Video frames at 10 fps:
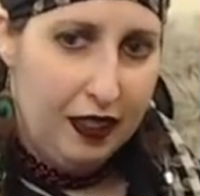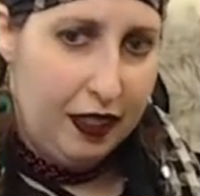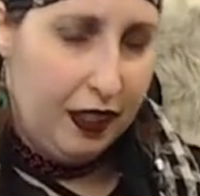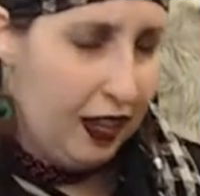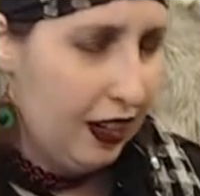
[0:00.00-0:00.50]

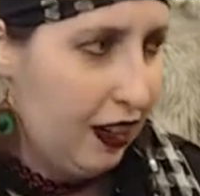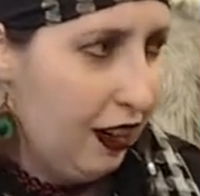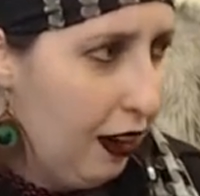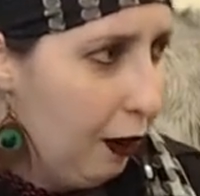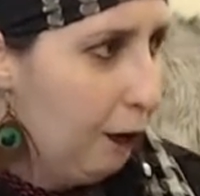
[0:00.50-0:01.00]
thing,
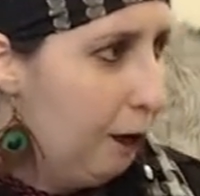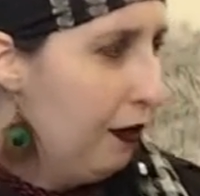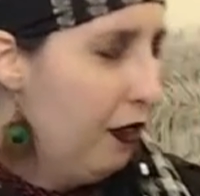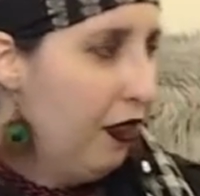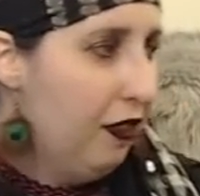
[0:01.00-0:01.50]

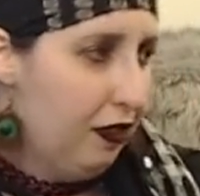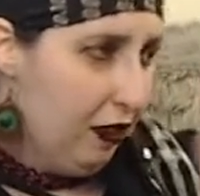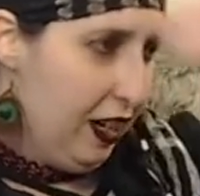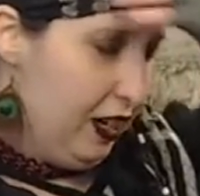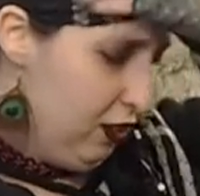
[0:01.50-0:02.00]

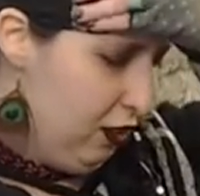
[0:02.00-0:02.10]
right,